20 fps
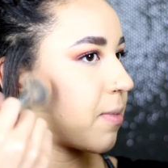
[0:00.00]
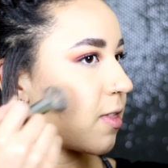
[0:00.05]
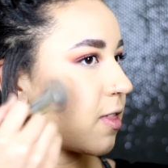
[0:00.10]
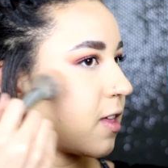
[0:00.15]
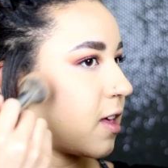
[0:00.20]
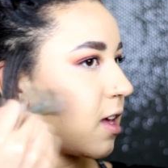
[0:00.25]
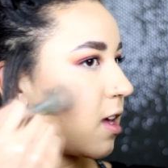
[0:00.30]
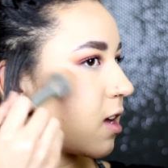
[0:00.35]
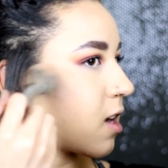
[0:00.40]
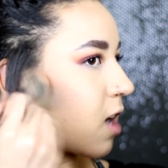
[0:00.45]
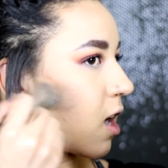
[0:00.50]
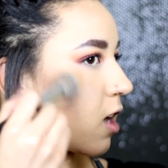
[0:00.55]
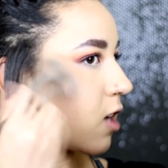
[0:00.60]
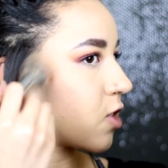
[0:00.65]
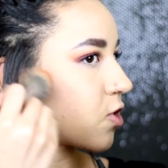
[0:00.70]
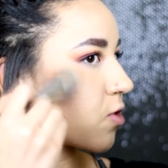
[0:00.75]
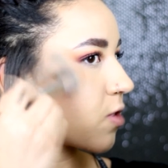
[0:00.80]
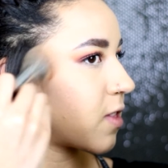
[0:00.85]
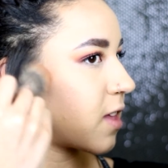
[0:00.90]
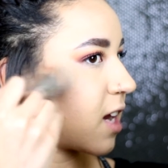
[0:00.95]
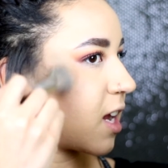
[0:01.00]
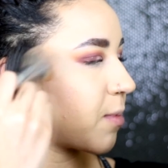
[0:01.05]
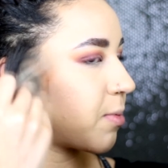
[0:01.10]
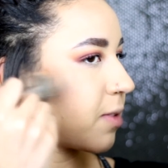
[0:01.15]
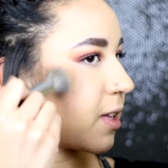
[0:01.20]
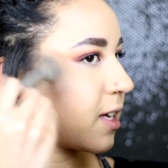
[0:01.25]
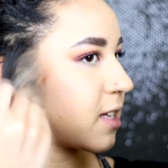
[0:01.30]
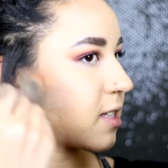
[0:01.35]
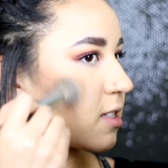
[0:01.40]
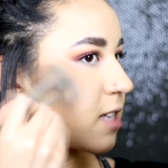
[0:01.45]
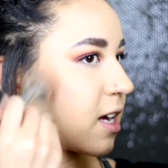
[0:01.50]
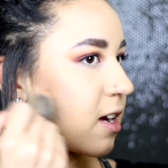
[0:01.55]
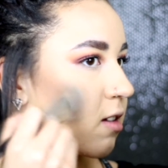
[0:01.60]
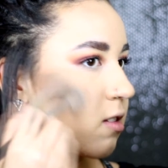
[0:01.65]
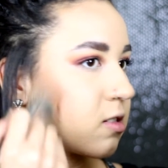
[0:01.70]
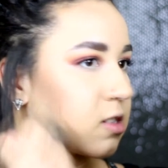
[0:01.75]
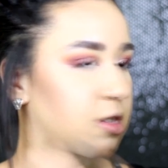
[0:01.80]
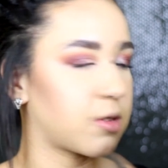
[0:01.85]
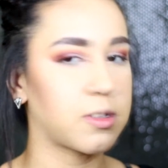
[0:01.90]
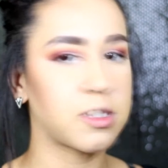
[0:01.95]
the contour that I placed
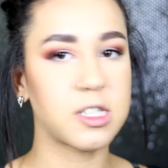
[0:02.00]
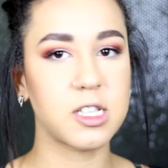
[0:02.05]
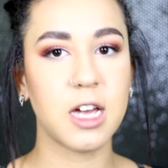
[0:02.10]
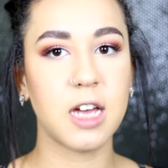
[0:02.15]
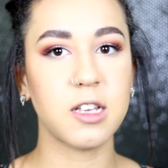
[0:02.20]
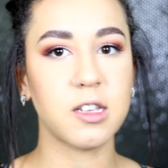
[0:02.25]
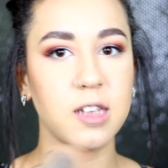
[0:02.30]
down so it's not